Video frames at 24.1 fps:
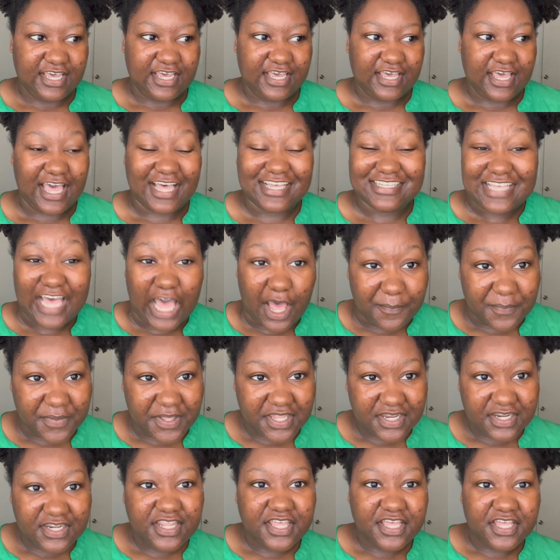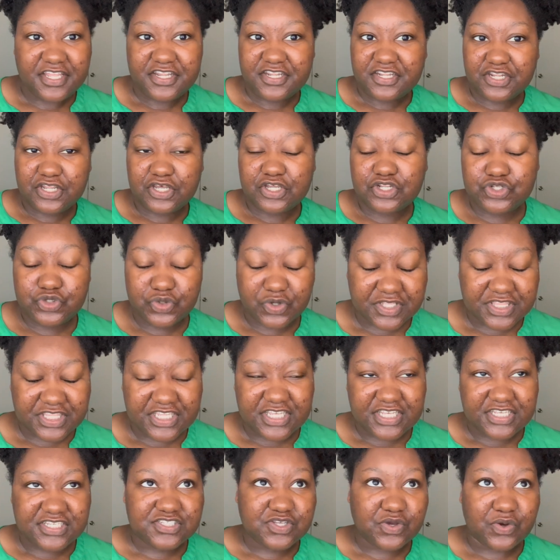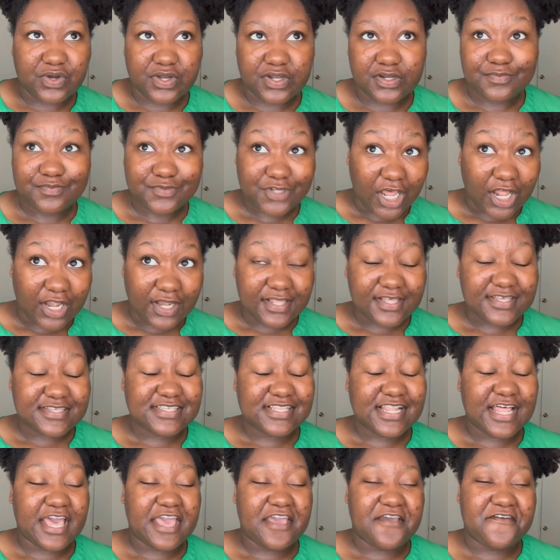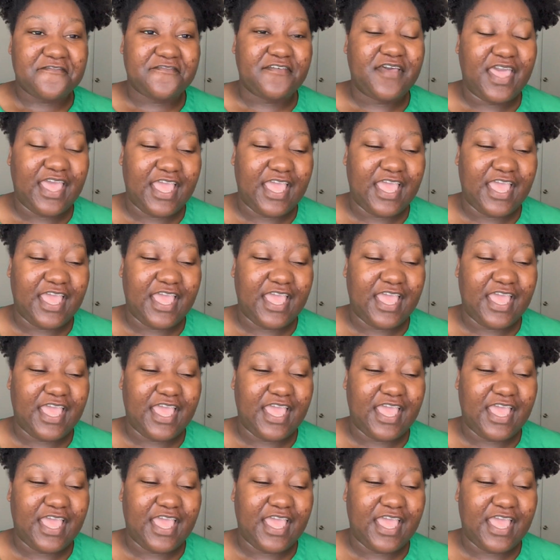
has happened in Dorothy's or Dolly's life.